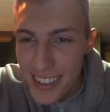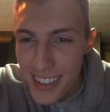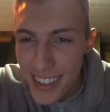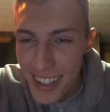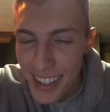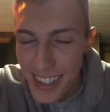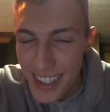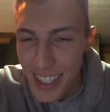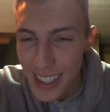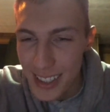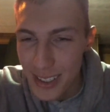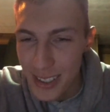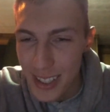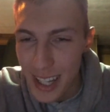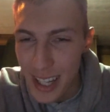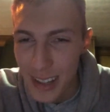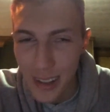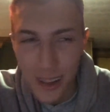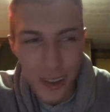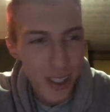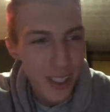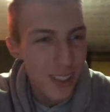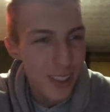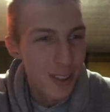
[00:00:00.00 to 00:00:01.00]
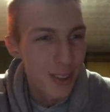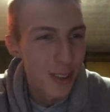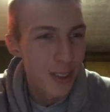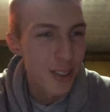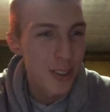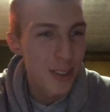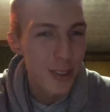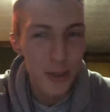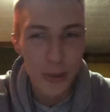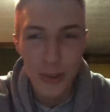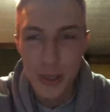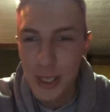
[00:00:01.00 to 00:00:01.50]
right, yeah. So now, okay, so
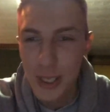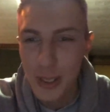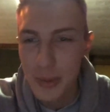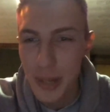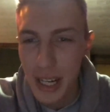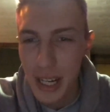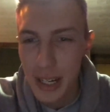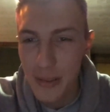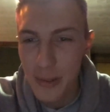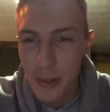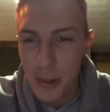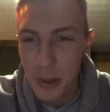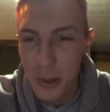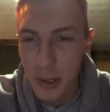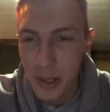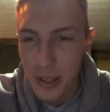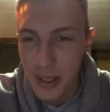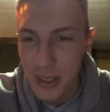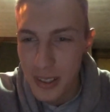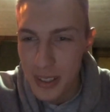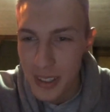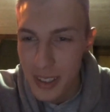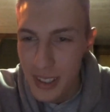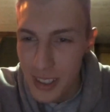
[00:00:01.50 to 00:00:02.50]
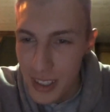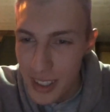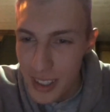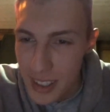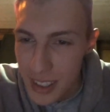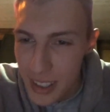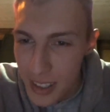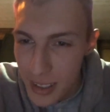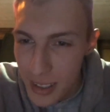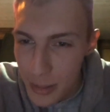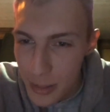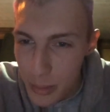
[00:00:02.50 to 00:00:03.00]
this switches back and forth.
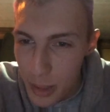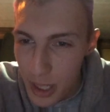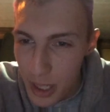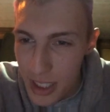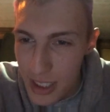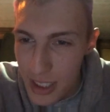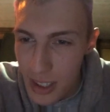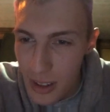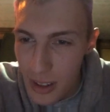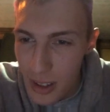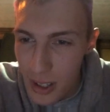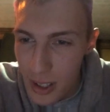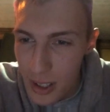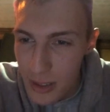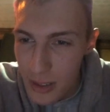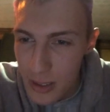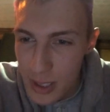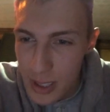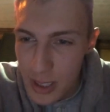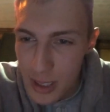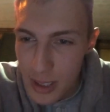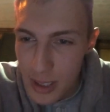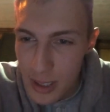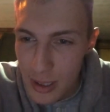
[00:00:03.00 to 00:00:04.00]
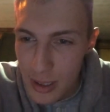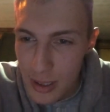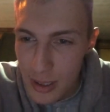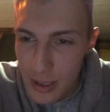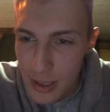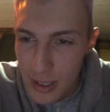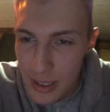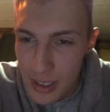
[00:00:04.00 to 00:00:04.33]
Bucket's a large video.